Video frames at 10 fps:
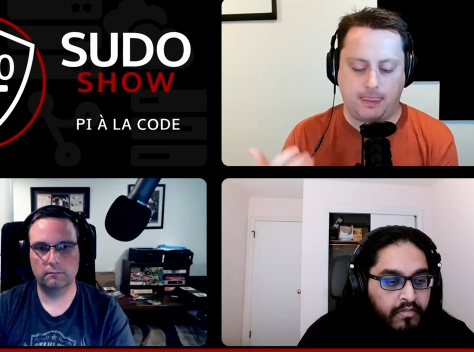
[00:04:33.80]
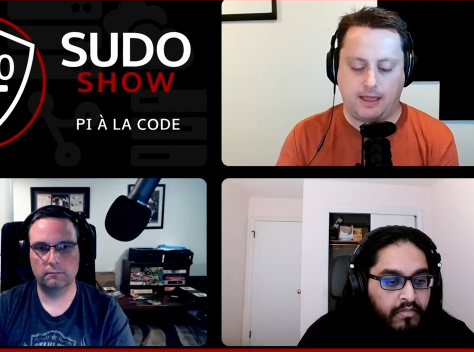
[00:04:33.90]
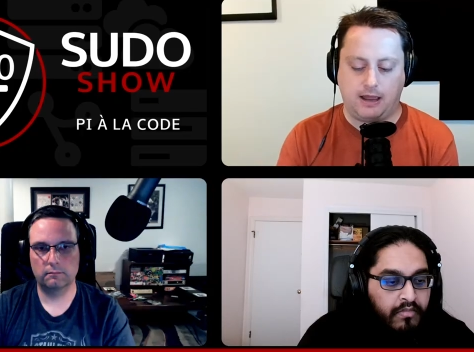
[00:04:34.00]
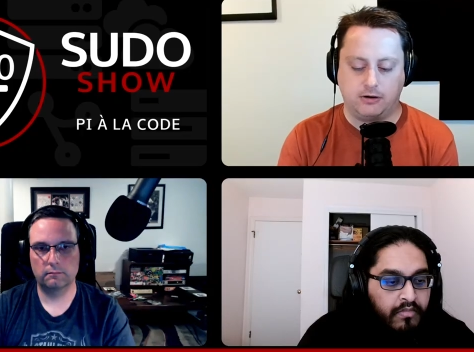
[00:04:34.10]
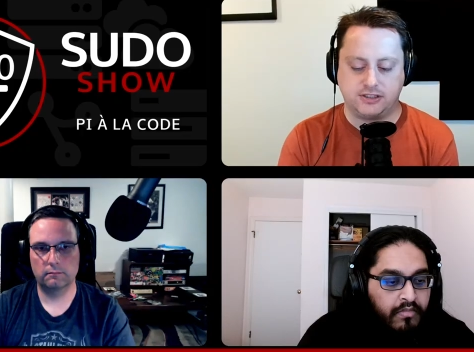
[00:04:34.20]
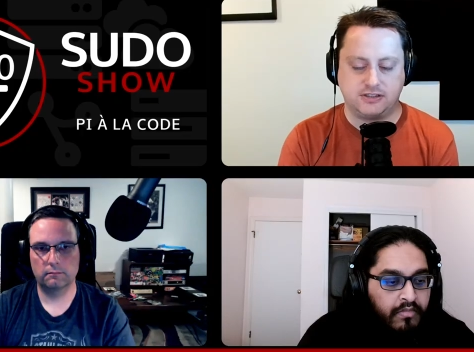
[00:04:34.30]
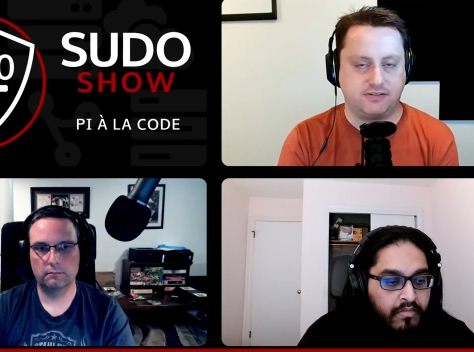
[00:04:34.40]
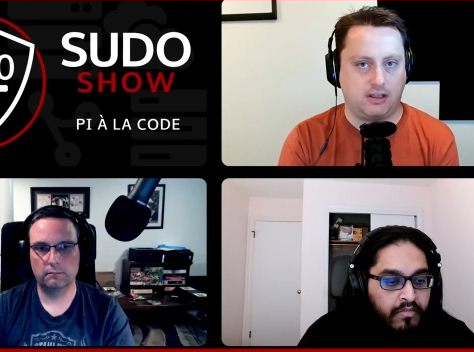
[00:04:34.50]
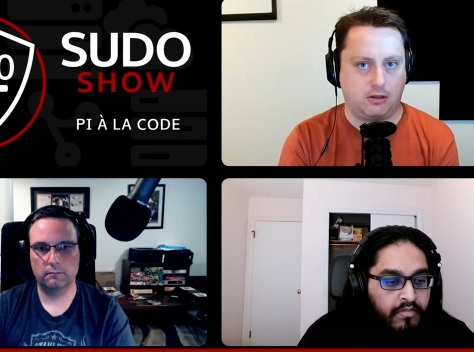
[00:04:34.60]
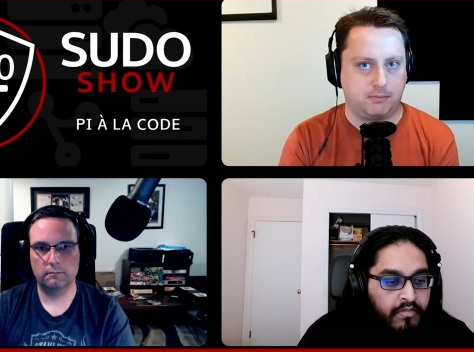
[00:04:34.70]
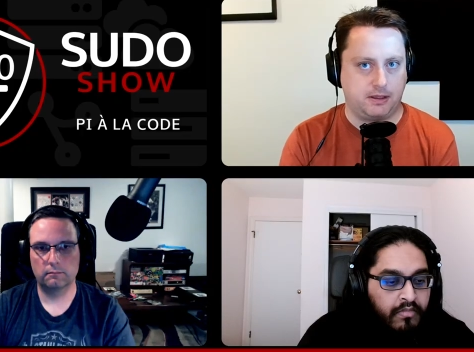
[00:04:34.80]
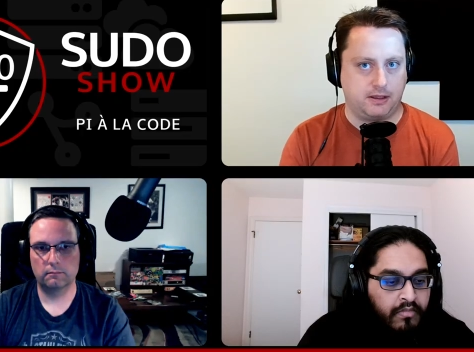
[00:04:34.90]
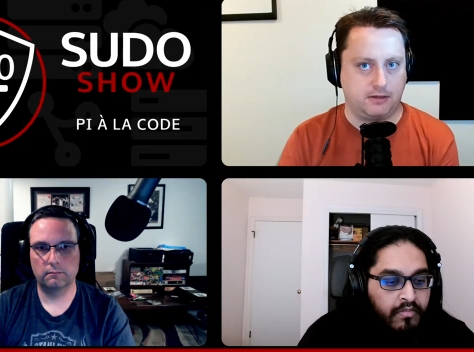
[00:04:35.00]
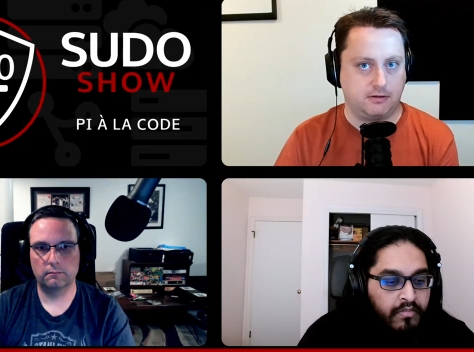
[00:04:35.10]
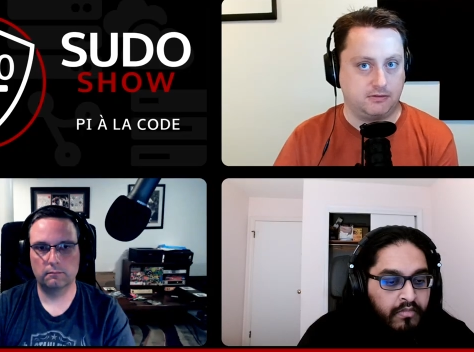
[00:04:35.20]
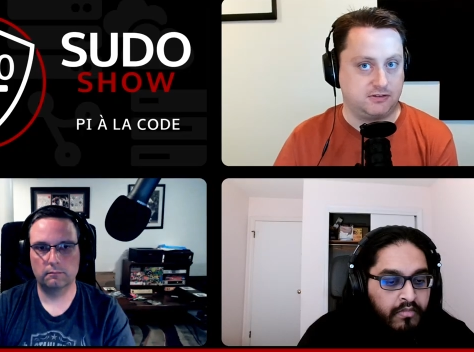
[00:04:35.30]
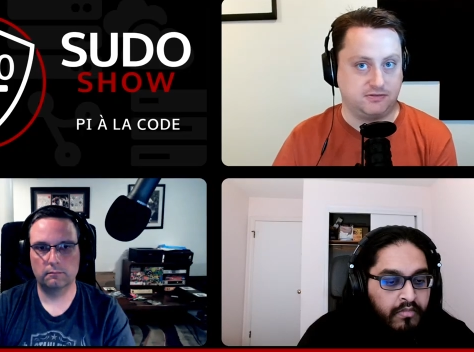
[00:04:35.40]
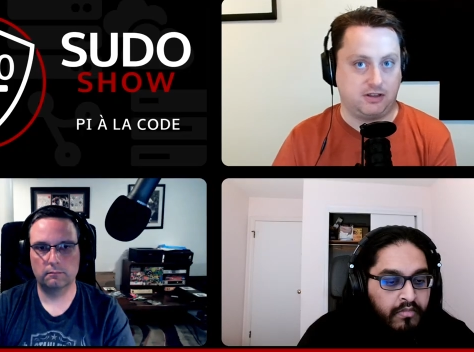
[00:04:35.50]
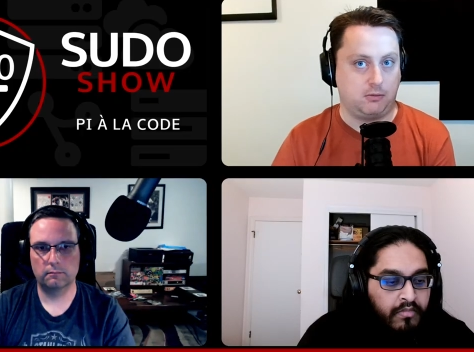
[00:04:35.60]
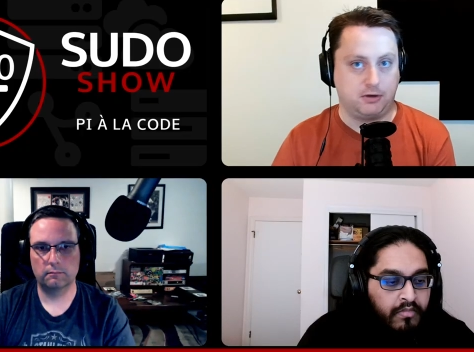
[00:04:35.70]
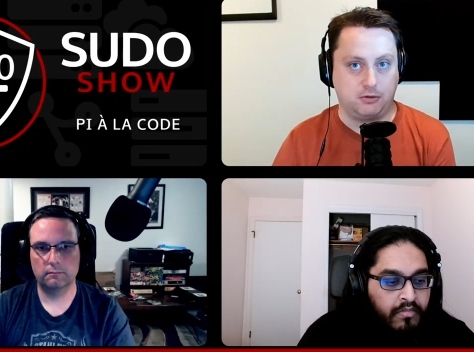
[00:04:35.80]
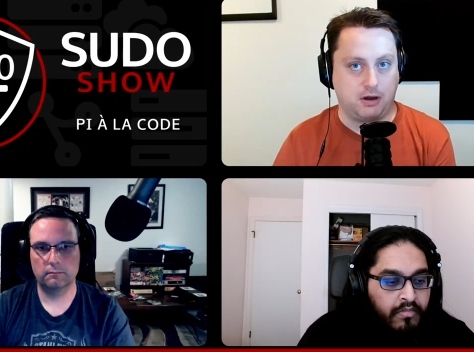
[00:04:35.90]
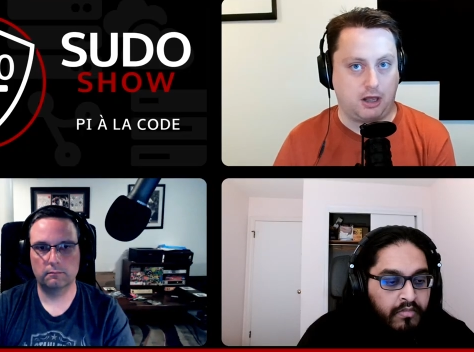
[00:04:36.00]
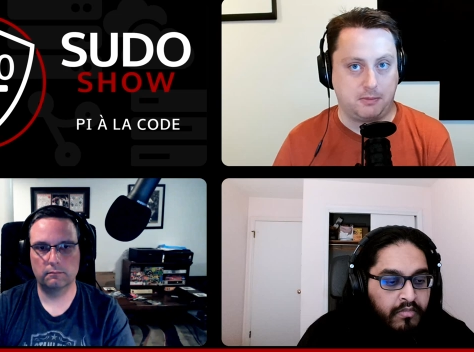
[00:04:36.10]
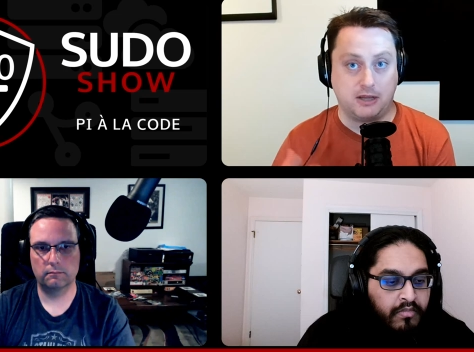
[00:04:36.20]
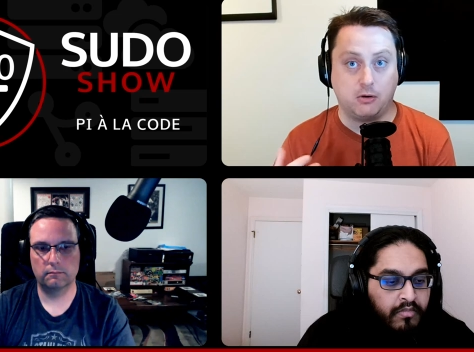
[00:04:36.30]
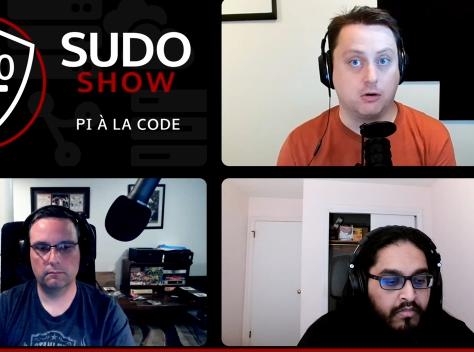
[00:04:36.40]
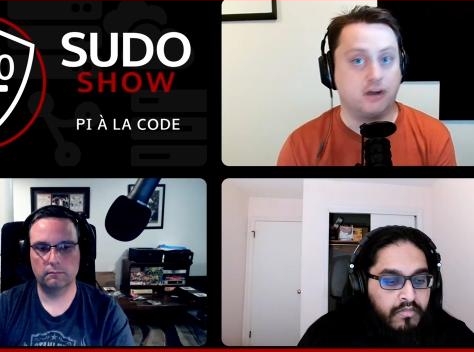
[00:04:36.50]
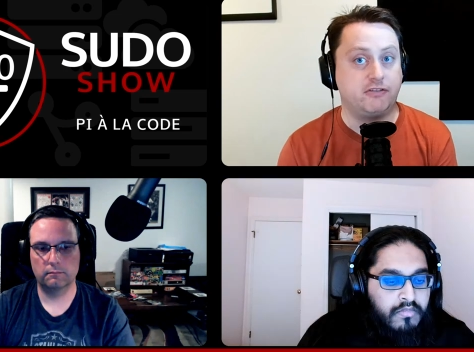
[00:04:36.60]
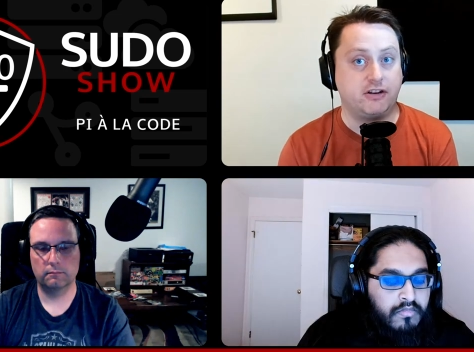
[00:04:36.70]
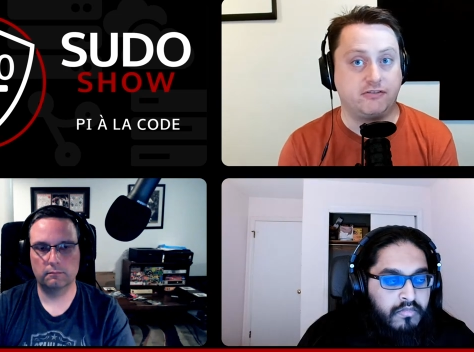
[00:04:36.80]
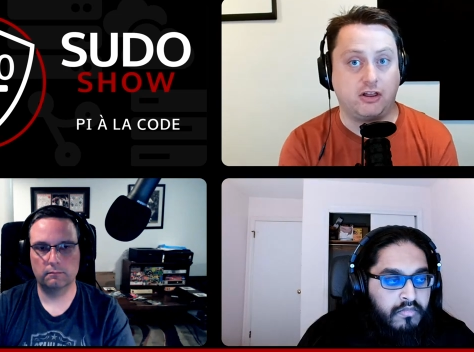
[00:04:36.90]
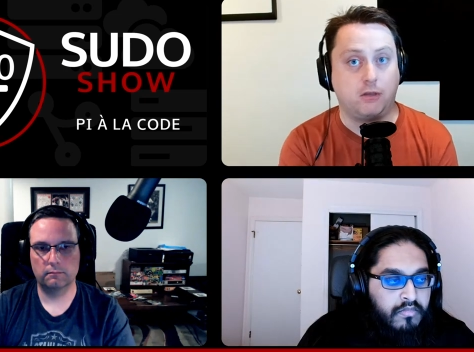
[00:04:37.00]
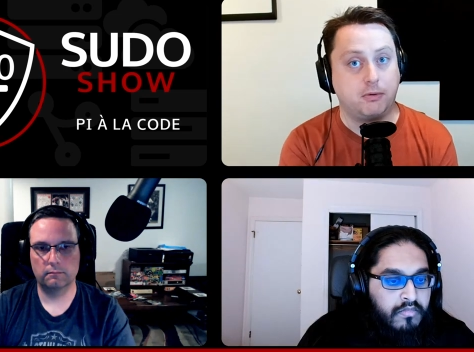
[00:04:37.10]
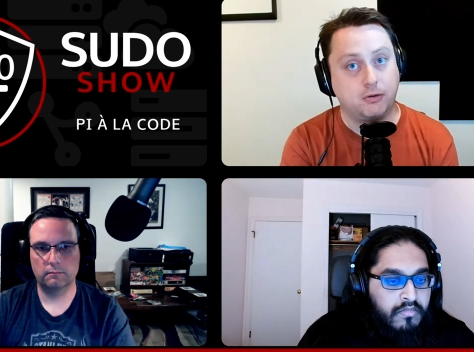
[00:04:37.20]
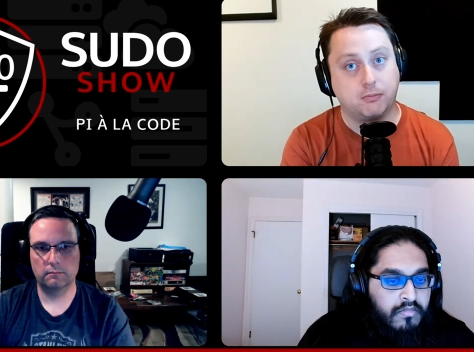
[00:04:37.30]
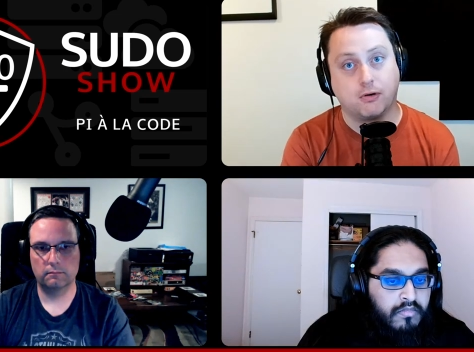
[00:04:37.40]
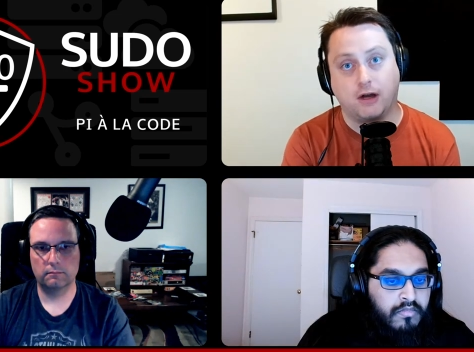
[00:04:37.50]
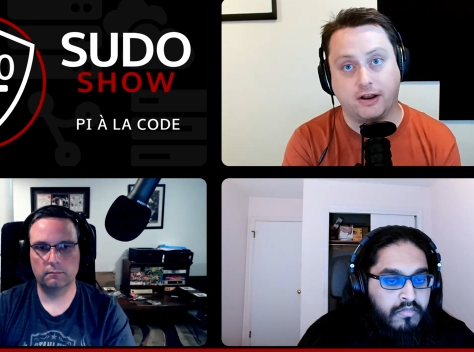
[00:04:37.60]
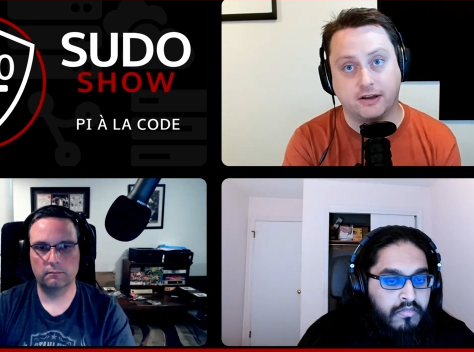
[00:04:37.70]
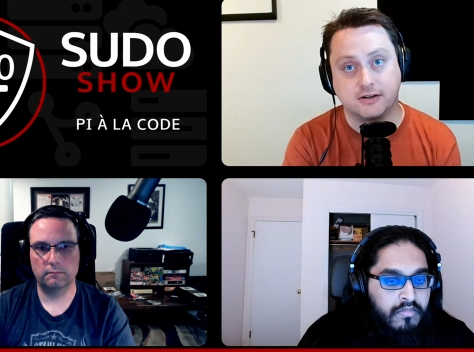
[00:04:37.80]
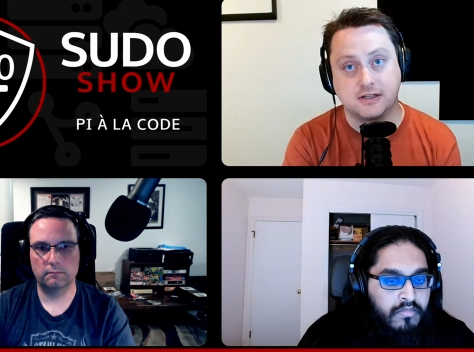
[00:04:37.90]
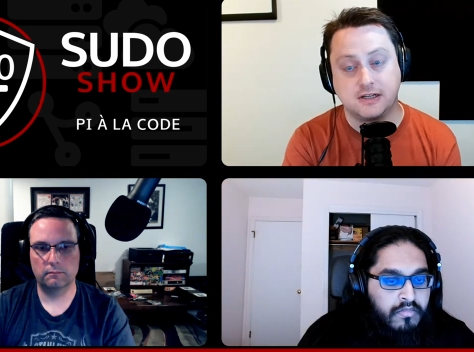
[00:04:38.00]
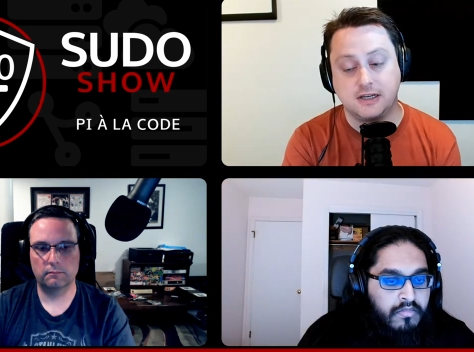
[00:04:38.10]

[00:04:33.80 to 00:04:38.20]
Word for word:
Speaker 1: how to develop a develop a new hobby or even develop a new product.